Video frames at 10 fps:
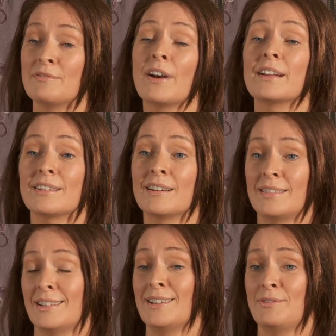In fact, I
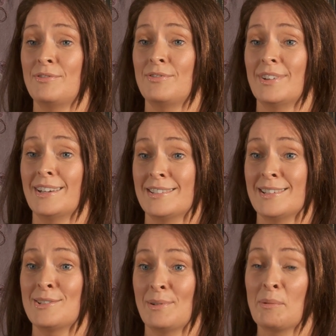think if I'd
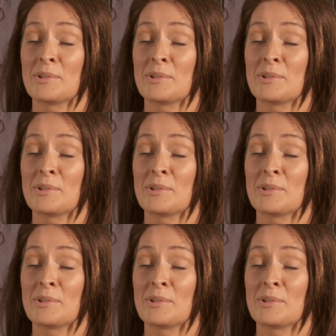said to her,